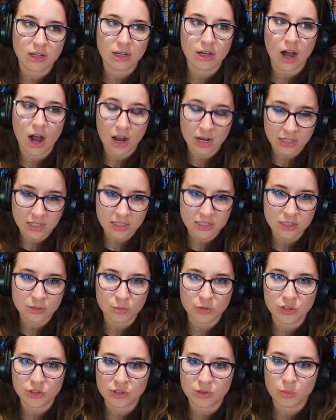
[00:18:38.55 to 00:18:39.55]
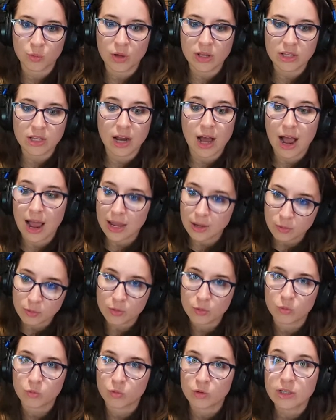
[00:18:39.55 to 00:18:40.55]
Cañas, which is one that I
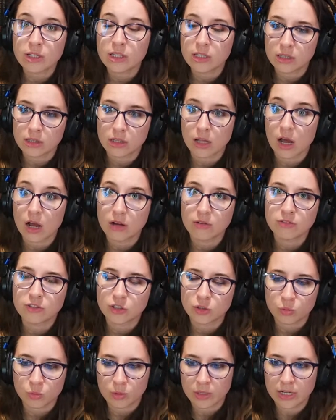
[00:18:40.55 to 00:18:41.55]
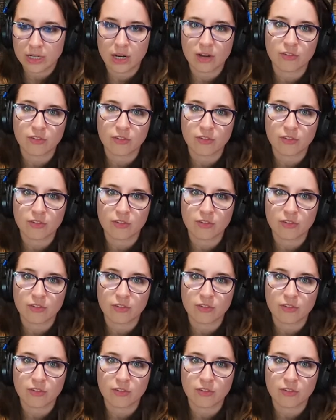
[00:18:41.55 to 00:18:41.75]
would really love to read.